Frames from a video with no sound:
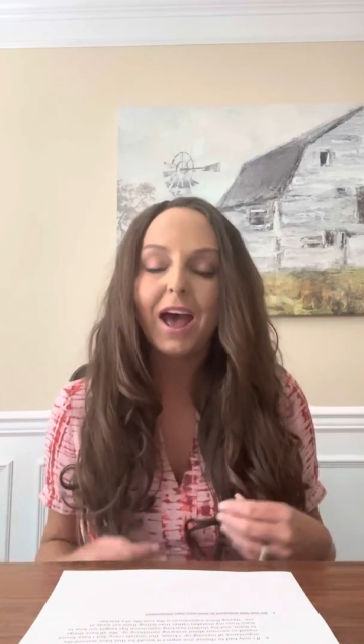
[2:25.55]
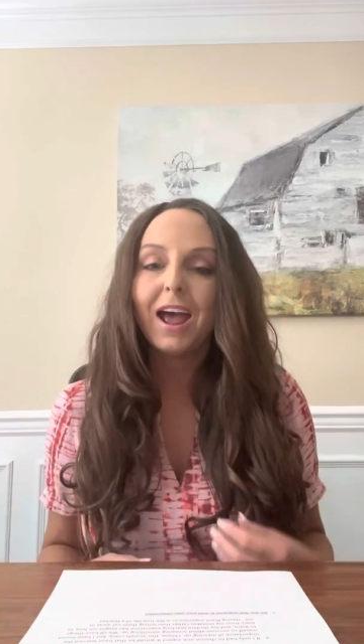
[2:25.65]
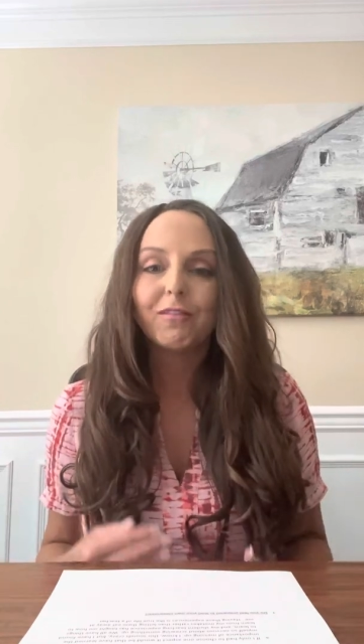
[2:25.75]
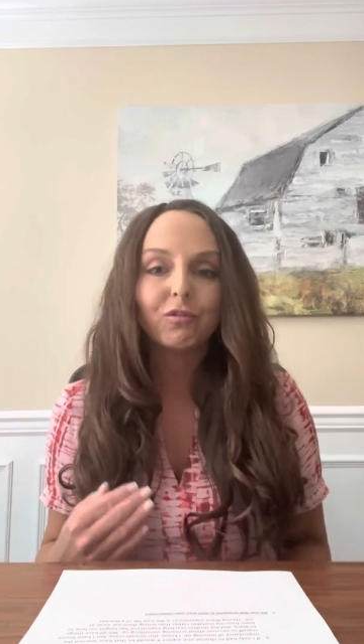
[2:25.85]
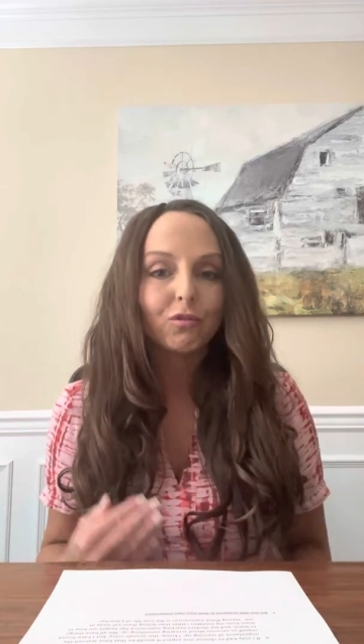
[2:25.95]
I
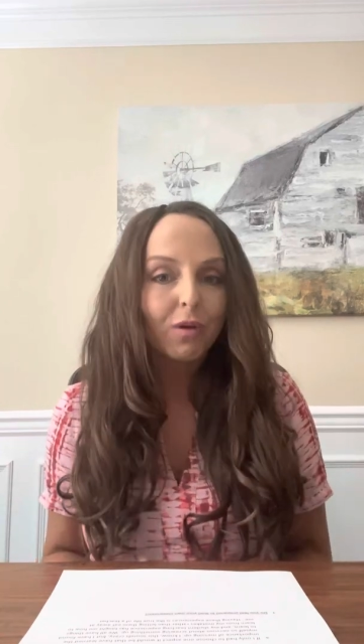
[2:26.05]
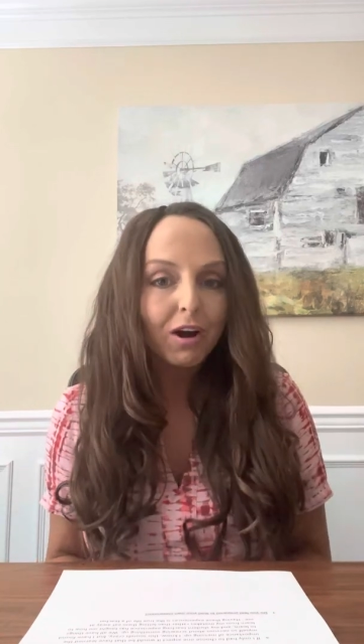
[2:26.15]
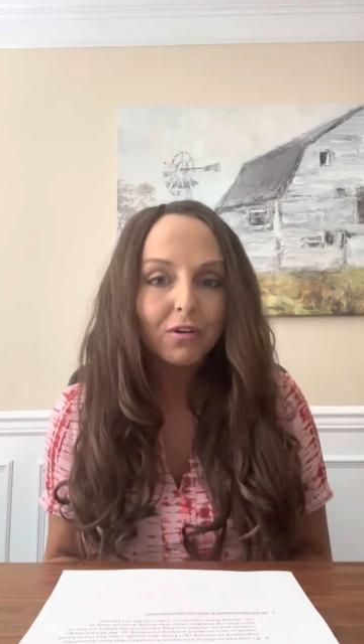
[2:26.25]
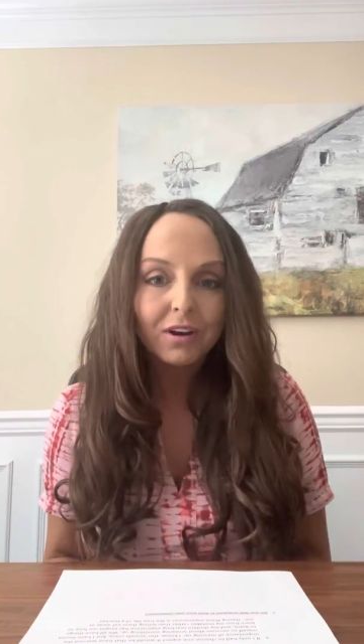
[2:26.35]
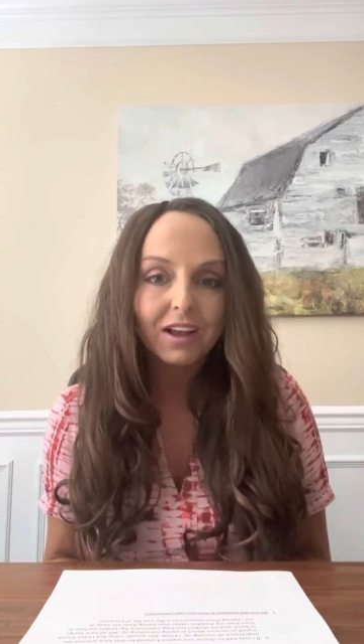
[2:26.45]
have
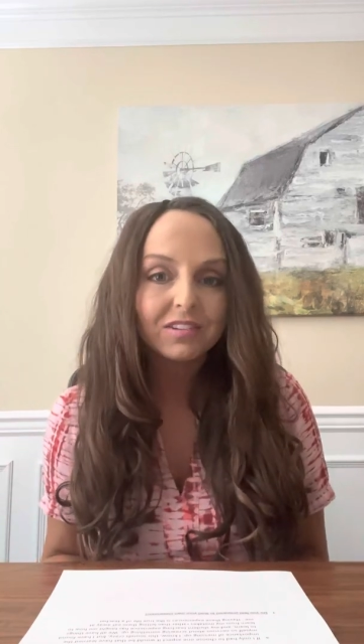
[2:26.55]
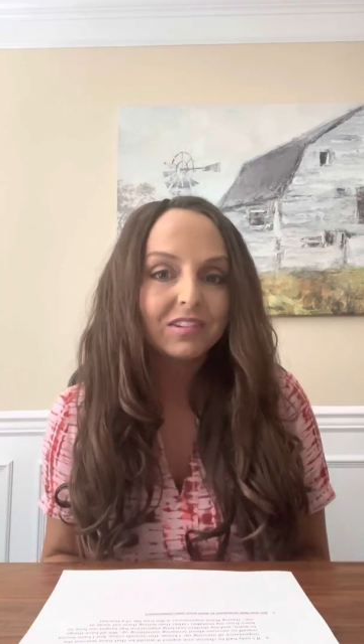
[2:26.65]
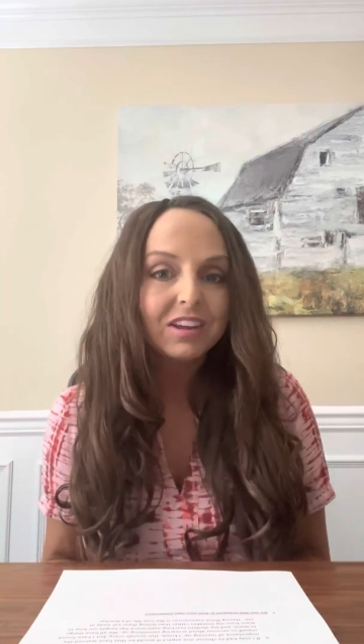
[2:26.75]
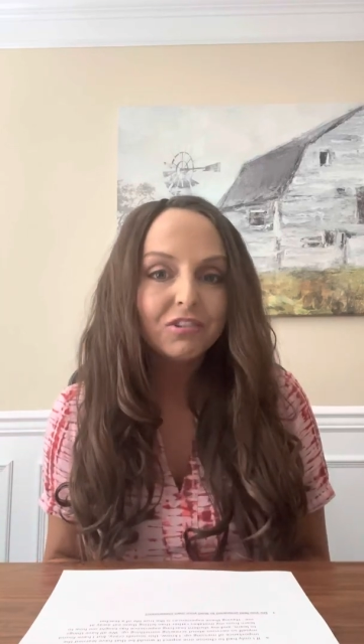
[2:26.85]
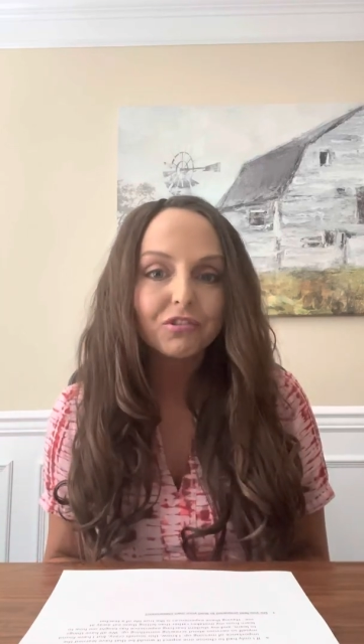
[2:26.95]
grown as a
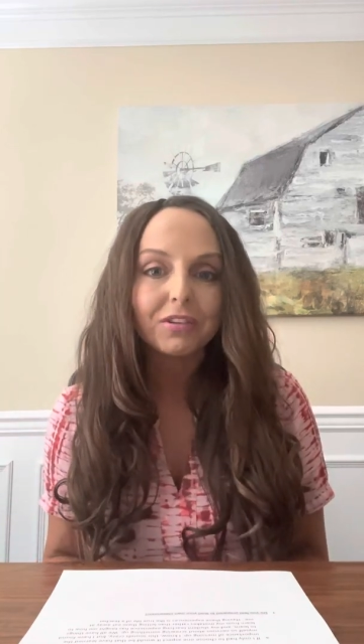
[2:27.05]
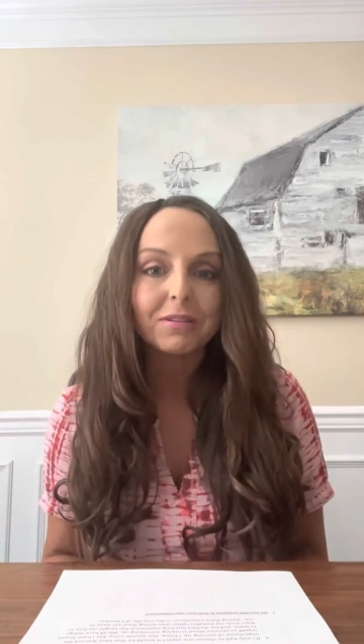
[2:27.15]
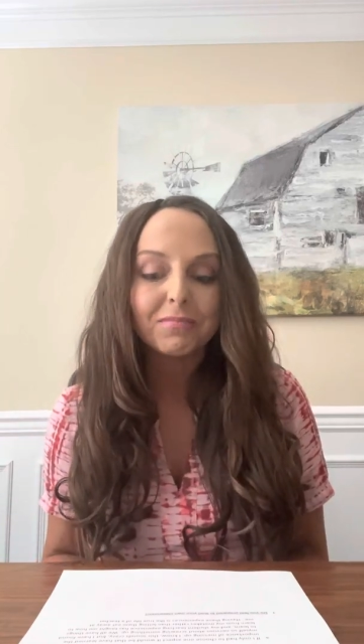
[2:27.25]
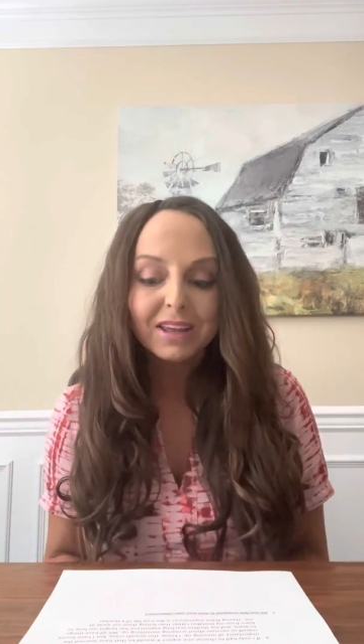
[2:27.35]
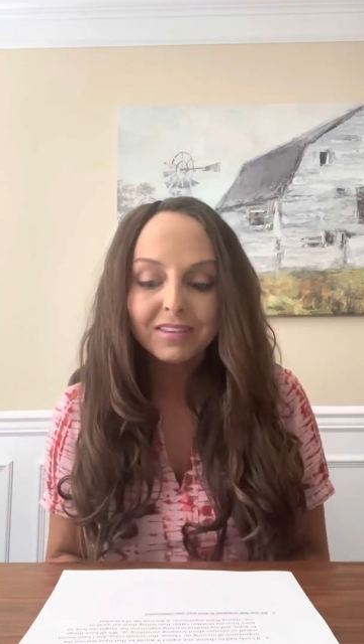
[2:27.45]
teacher
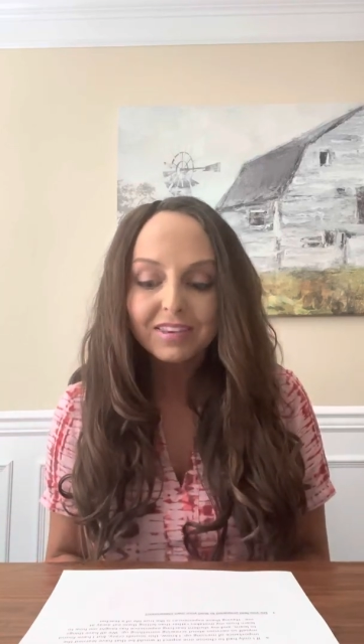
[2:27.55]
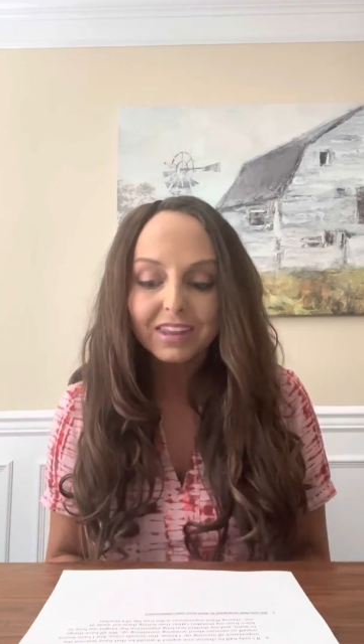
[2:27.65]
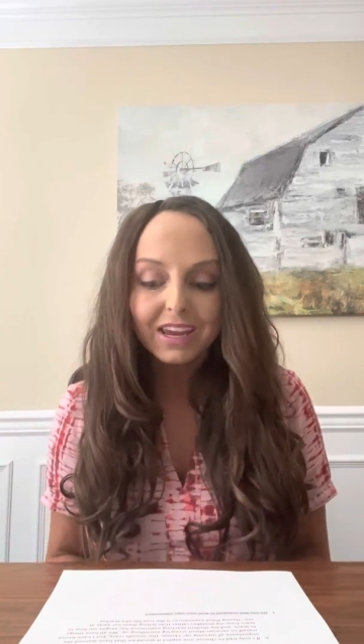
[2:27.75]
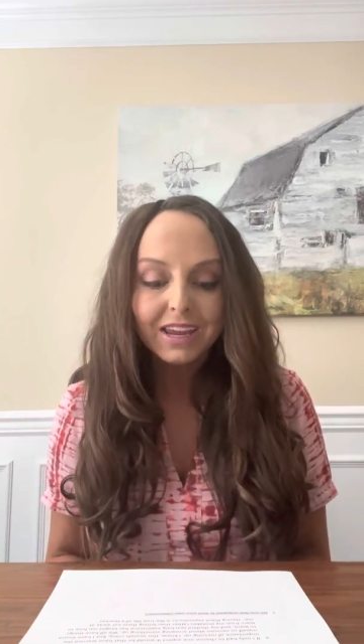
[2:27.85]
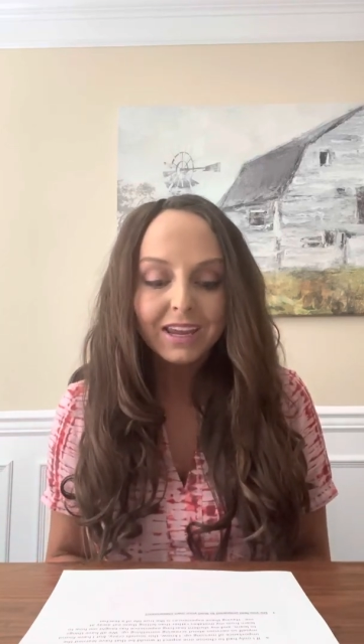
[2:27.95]

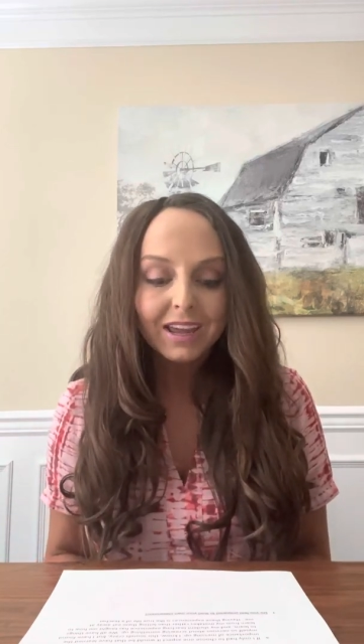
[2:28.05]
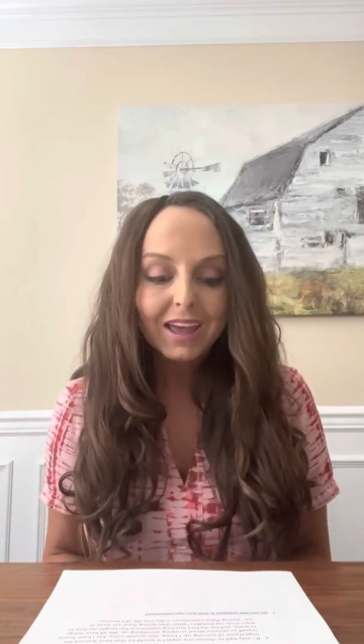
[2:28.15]
immensely.